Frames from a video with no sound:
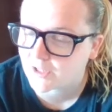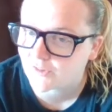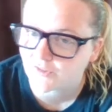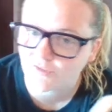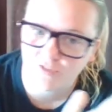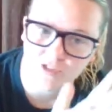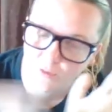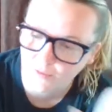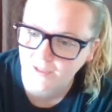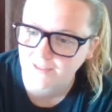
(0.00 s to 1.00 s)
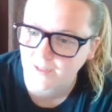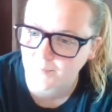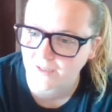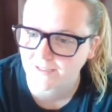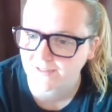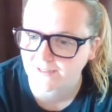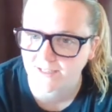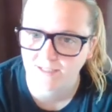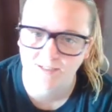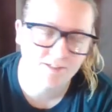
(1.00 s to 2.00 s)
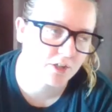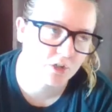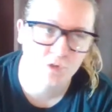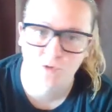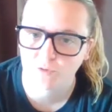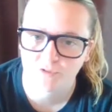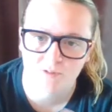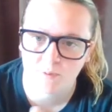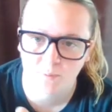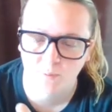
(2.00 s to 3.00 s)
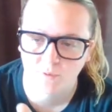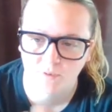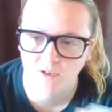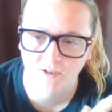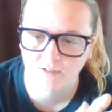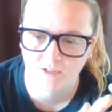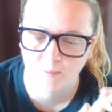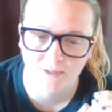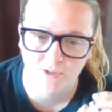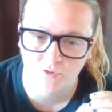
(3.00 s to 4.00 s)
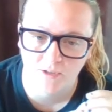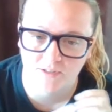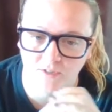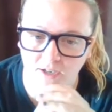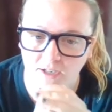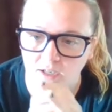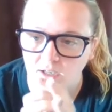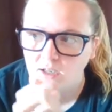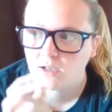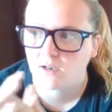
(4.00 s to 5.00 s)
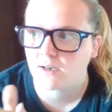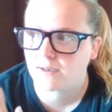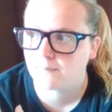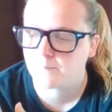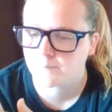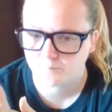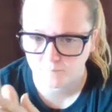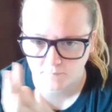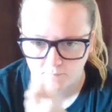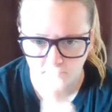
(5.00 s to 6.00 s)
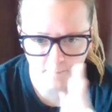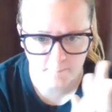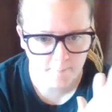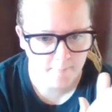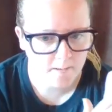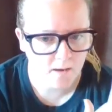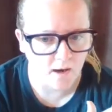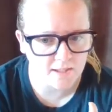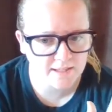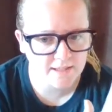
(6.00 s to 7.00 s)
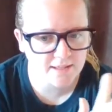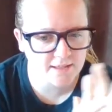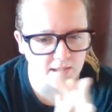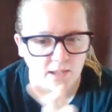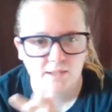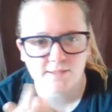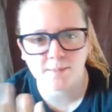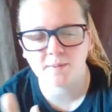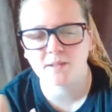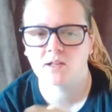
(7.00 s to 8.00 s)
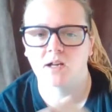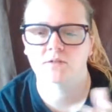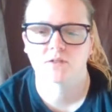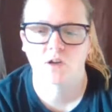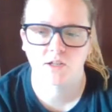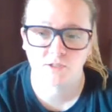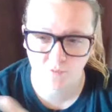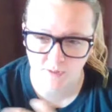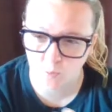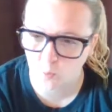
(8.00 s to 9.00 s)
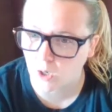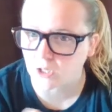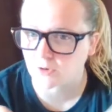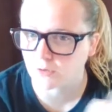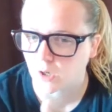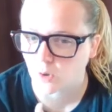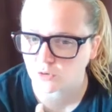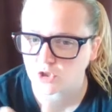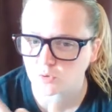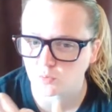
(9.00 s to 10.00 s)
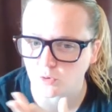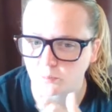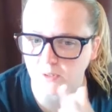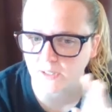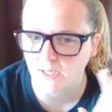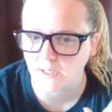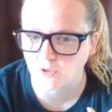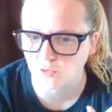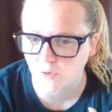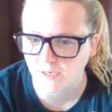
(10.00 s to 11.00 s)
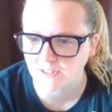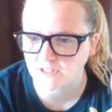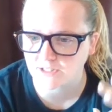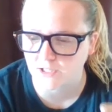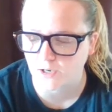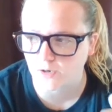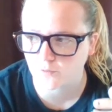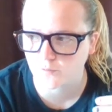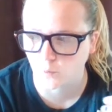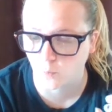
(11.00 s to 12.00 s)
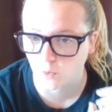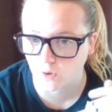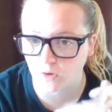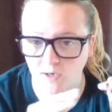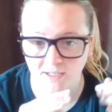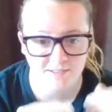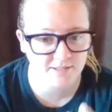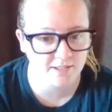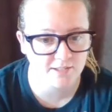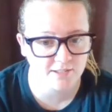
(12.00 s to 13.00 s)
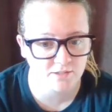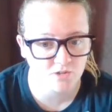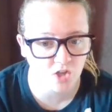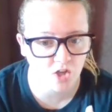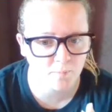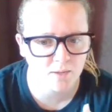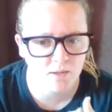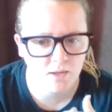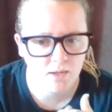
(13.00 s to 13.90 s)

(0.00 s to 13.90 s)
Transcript: If you don't like that beginning thing, you're going to lose. The people aren't going to be interested, right? I think something along the lines of like the water and the ocean would be a great start for a 6th installment.